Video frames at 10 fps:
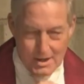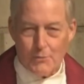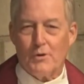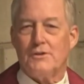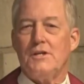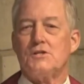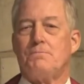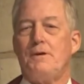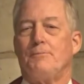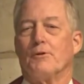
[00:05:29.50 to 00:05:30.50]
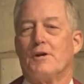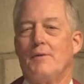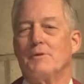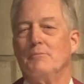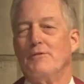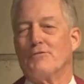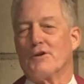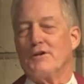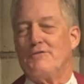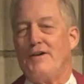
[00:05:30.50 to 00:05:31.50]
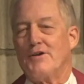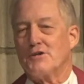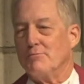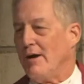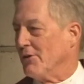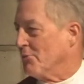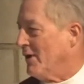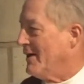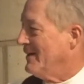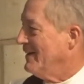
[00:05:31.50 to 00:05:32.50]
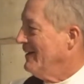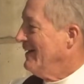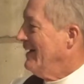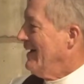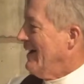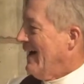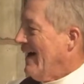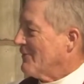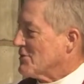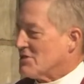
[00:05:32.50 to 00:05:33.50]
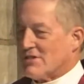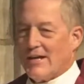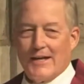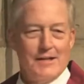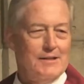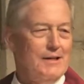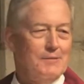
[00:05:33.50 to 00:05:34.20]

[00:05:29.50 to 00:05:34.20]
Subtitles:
When these people come to me for confession, by the way, I have to say,